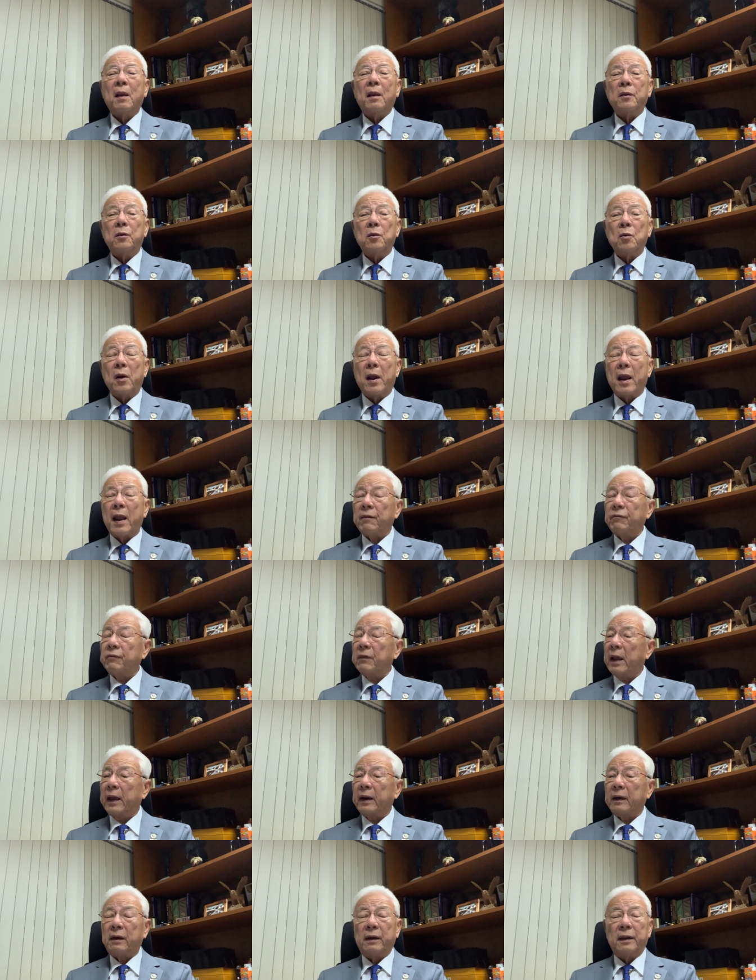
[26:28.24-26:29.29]
You have
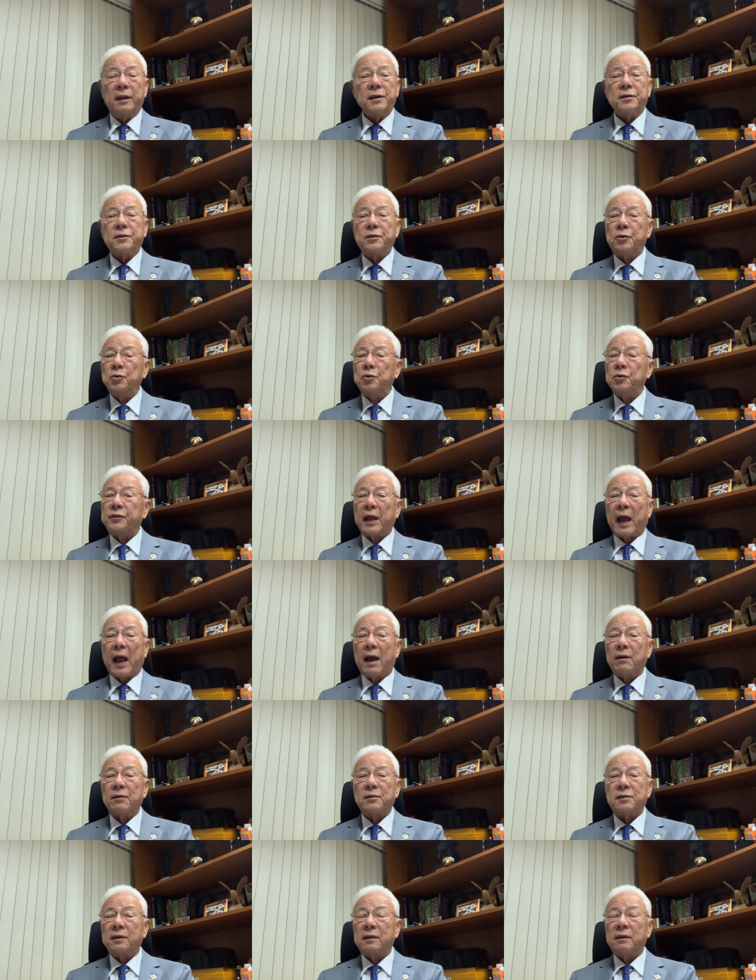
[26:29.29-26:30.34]
at least
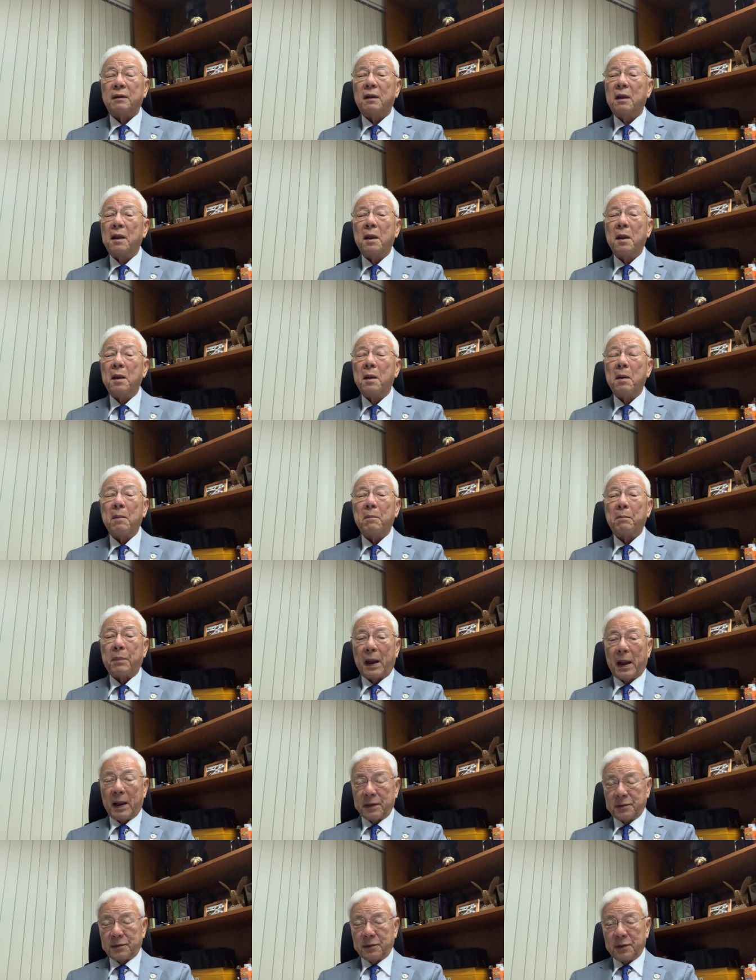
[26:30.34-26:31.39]
2,000
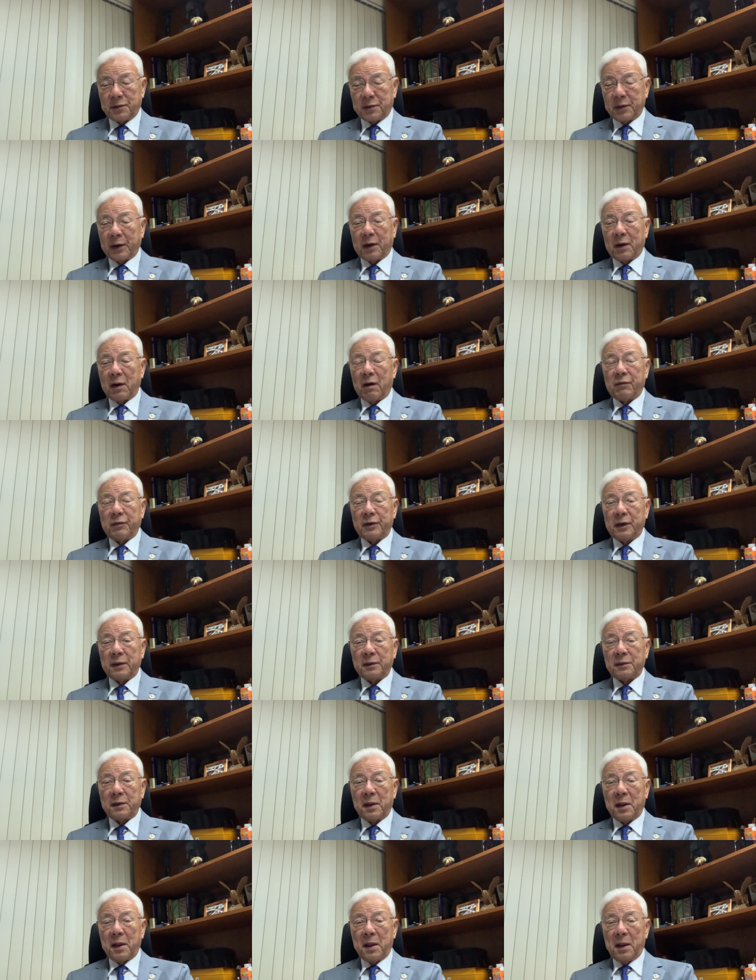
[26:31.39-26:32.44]
past district governors
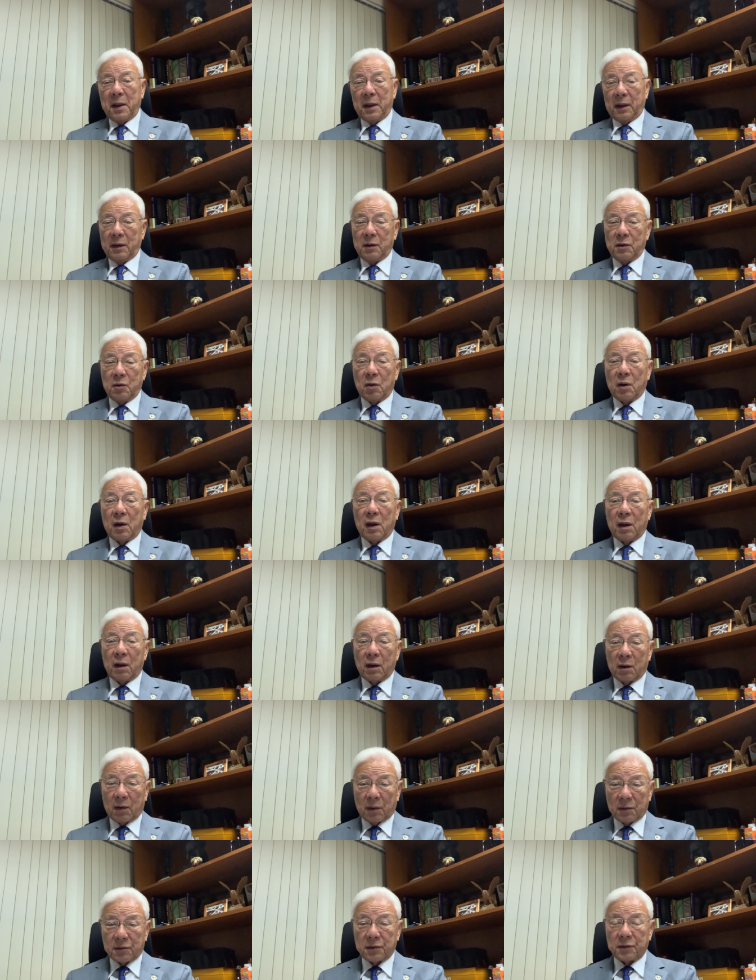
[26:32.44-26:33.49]
in your
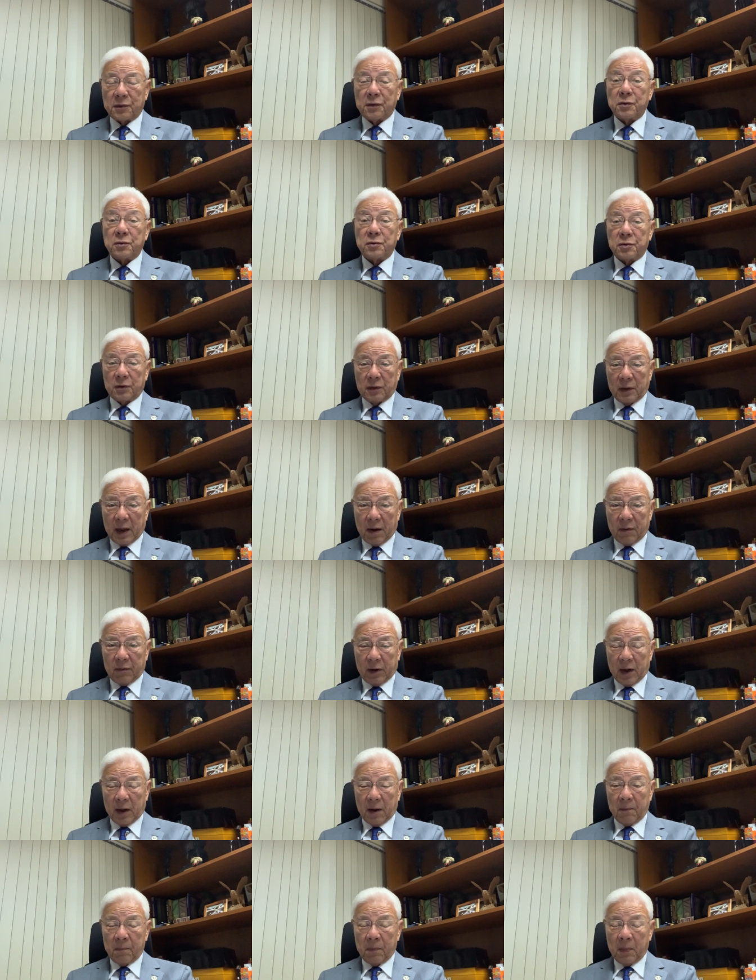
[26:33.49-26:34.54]
constitution
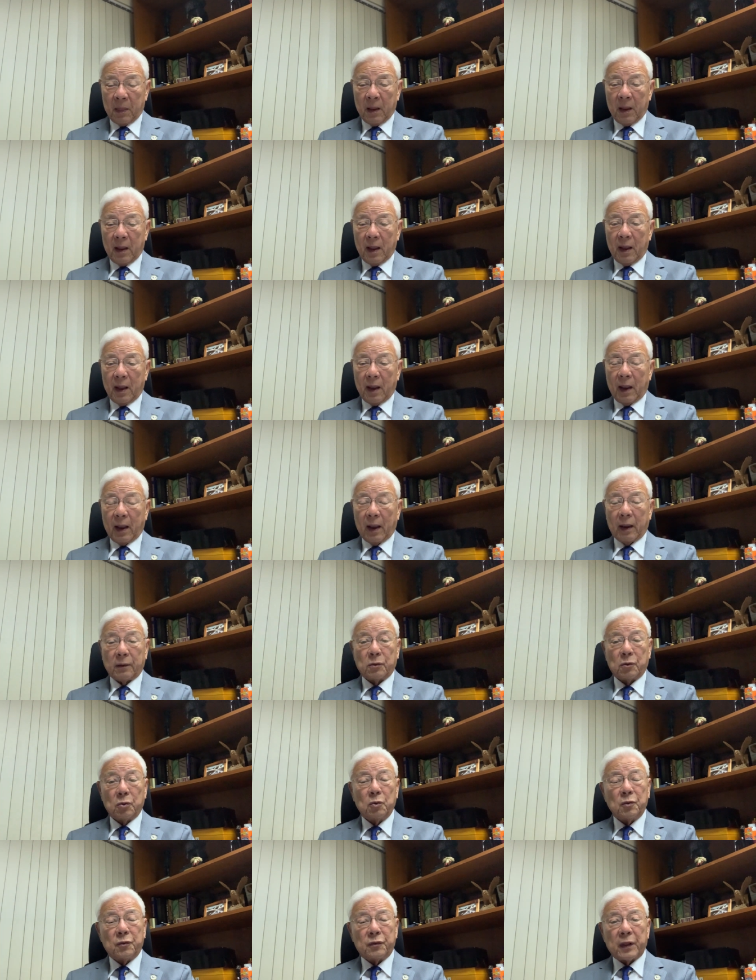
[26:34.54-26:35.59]
area and
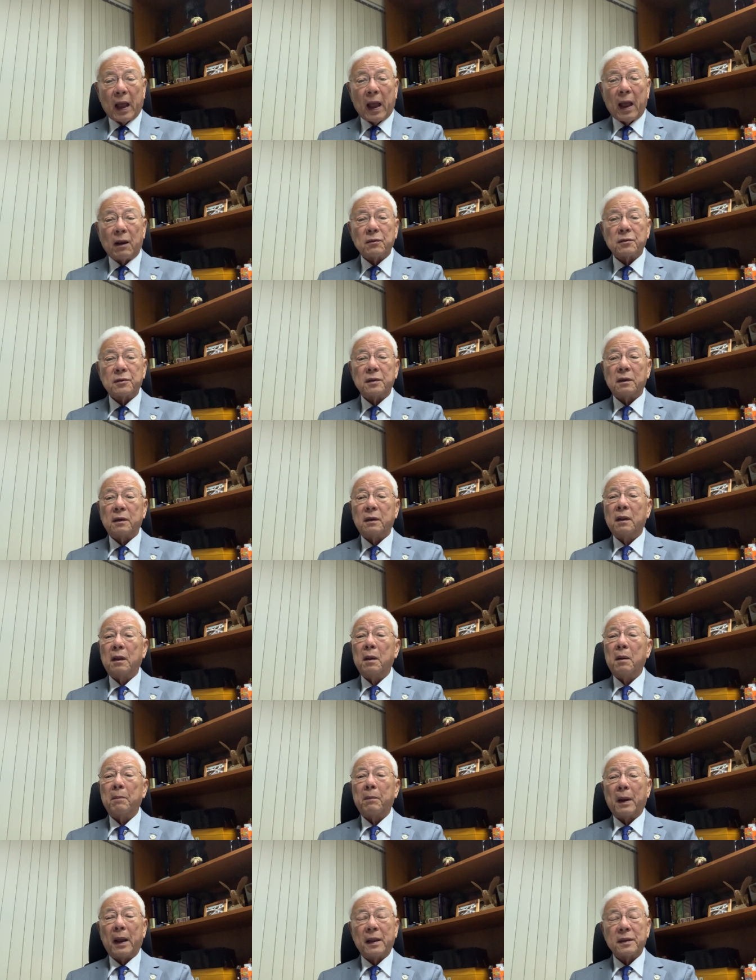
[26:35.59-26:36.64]

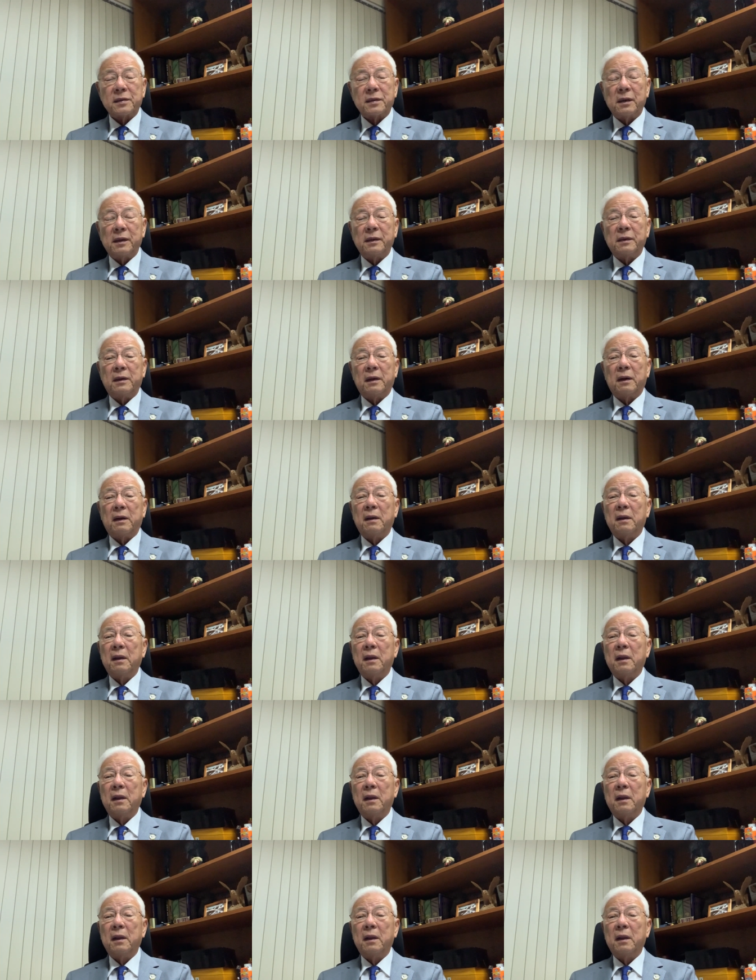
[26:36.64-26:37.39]
2,000 past leaders